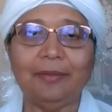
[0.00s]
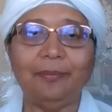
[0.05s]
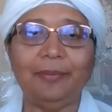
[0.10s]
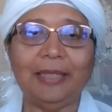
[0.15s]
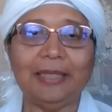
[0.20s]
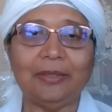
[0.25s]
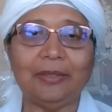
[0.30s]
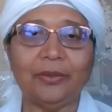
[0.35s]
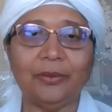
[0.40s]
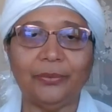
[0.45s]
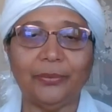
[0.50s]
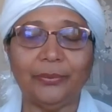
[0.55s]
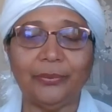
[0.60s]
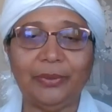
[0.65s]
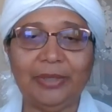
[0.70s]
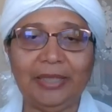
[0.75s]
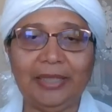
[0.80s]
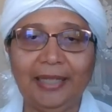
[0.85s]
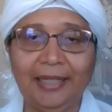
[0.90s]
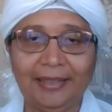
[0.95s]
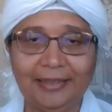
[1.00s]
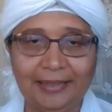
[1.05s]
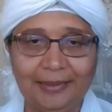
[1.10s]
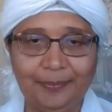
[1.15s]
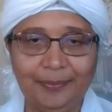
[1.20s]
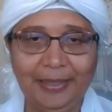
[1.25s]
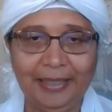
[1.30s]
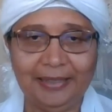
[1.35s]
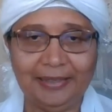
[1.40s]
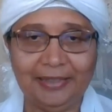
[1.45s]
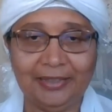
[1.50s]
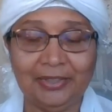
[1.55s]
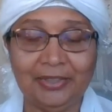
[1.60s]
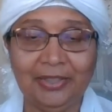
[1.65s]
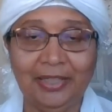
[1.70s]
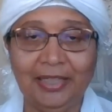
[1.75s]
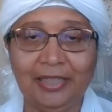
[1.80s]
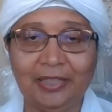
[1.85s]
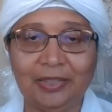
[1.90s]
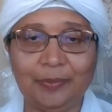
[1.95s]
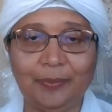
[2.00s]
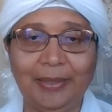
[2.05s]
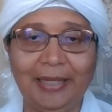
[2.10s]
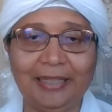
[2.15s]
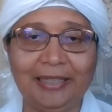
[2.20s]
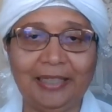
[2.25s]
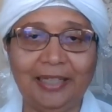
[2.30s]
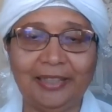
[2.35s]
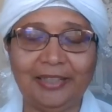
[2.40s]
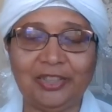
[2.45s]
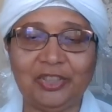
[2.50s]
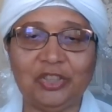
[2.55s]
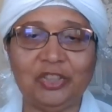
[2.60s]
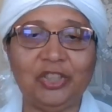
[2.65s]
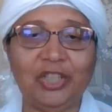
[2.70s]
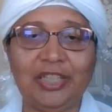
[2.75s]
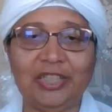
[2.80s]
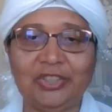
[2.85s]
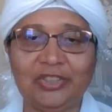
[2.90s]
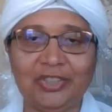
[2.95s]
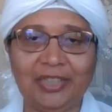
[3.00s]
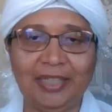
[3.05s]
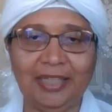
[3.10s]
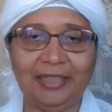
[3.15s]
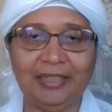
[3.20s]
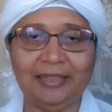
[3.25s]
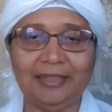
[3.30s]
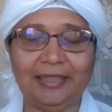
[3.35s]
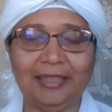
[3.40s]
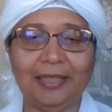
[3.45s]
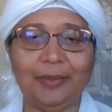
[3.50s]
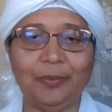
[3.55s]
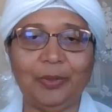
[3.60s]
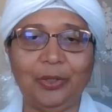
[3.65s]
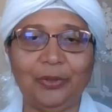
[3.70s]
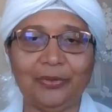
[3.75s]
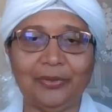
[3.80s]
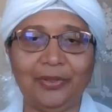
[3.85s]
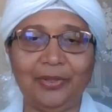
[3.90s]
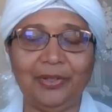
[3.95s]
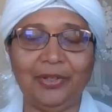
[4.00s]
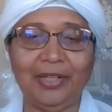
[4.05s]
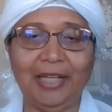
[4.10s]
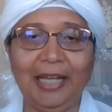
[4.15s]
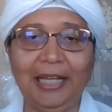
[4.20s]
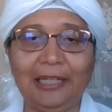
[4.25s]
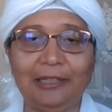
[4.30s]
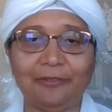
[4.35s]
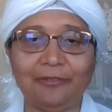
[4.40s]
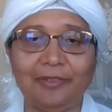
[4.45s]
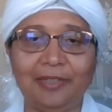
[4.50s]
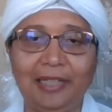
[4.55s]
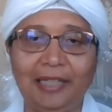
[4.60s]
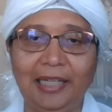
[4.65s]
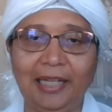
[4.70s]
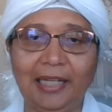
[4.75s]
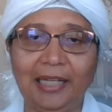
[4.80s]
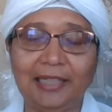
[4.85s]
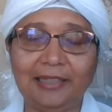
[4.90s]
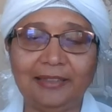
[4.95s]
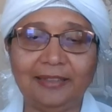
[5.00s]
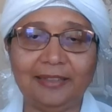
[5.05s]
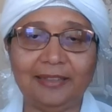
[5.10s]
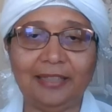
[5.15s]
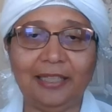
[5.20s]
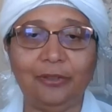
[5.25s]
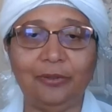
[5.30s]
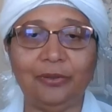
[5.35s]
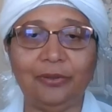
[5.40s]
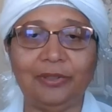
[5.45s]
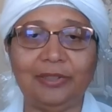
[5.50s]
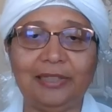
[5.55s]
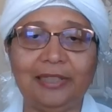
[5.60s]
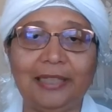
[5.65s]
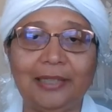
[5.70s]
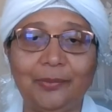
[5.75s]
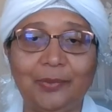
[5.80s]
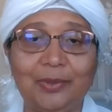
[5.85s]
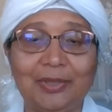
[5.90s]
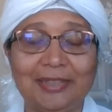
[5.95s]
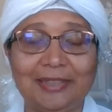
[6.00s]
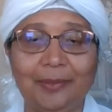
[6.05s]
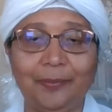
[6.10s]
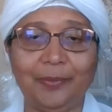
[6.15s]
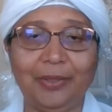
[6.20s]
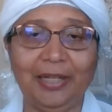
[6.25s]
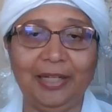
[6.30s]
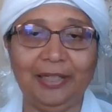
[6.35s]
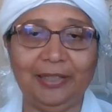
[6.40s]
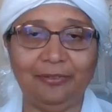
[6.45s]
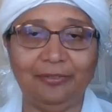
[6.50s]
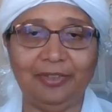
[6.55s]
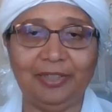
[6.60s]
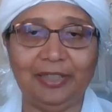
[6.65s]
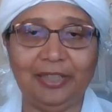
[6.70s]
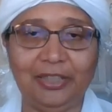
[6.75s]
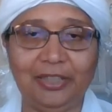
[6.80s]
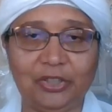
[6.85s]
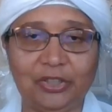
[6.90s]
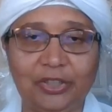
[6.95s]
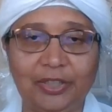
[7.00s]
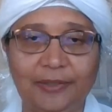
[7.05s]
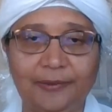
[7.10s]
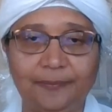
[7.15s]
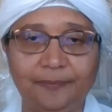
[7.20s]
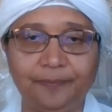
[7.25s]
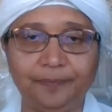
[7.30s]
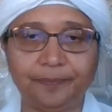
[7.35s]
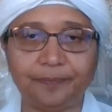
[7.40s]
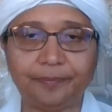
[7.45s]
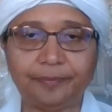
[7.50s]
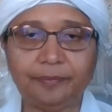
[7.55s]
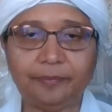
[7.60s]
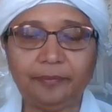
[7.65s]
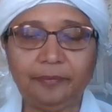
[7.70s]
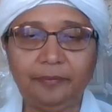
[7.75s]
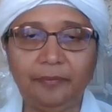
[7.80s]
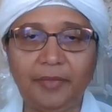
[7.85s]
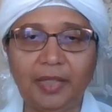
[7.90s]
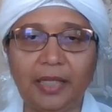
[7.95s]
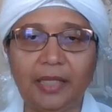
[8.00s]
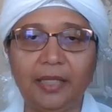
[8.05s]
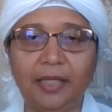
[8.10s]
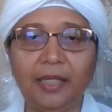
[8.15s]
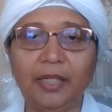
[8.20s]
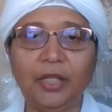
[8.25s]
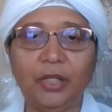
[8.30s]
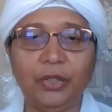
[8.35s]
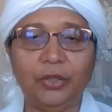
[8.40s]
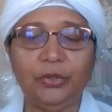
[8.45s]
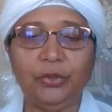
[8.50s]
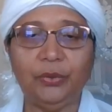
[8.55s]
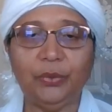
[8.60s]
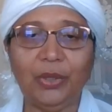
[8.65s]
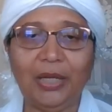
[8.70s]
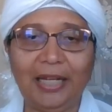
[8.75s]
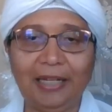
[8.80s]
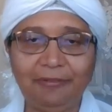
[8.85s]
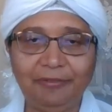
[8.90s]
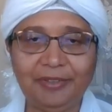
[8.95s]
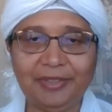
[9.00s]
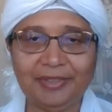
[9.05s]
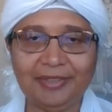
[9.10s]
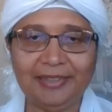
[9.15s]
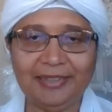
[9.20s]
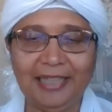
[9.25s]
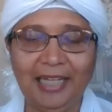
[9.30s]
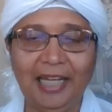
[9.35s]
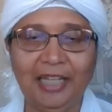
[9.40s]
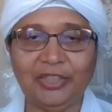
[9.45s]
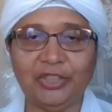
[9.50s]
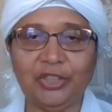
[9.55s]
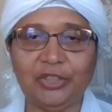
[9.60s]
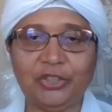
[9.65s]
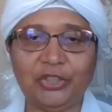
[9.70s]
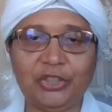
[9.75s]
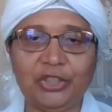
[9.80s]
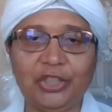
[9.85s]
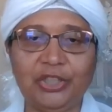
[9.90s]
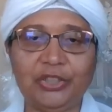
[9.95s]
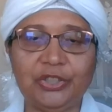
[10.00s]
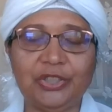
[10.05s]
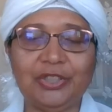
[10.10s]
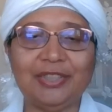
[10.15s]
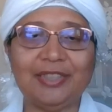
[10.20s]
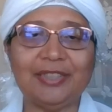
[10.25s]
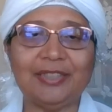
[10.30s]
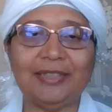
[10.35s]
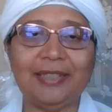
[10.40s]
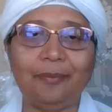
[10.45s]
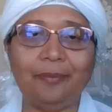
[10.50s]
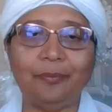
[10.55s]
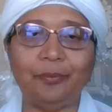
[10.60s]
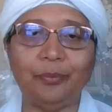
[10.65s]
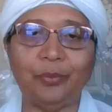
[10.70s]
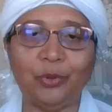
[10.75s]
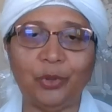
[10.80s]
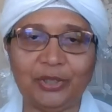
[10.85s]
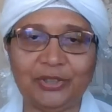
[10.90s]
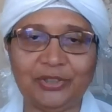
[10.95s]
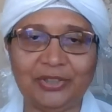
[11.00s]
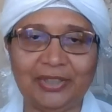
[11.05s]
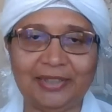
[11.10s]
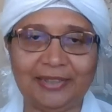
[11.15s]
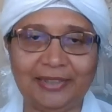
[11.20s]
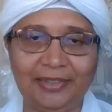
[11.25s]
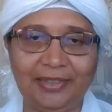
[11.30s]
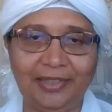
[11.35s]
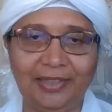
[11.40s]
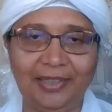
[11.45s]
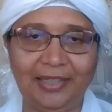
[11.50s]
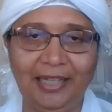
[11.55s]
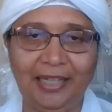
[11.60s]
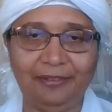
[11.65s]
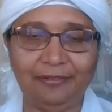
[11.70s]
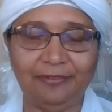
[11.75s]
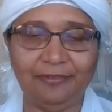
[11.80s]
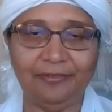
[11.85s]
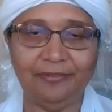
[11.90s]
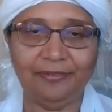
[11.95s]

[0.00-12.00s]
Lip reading: But we expect to change by not changing anything about our life. Like, let's say you're dealing with some kind of addiction. You have to start changing some process in your life,